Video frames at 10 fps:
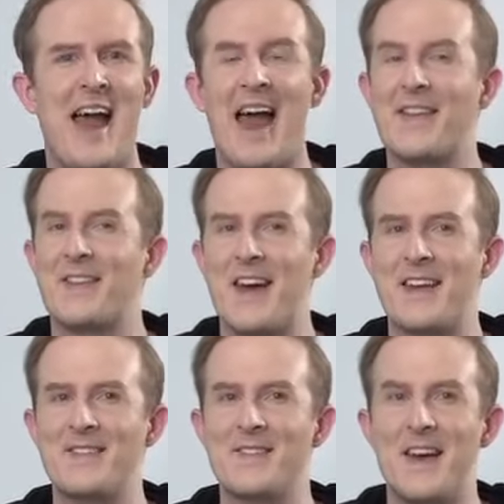And
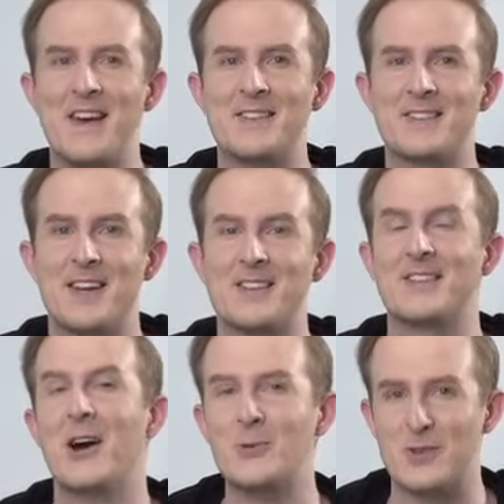then there's
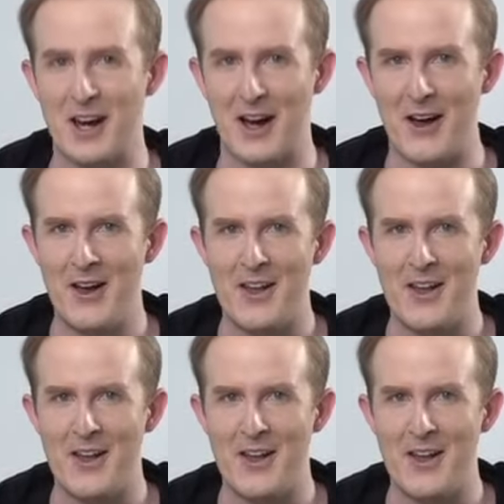Delta,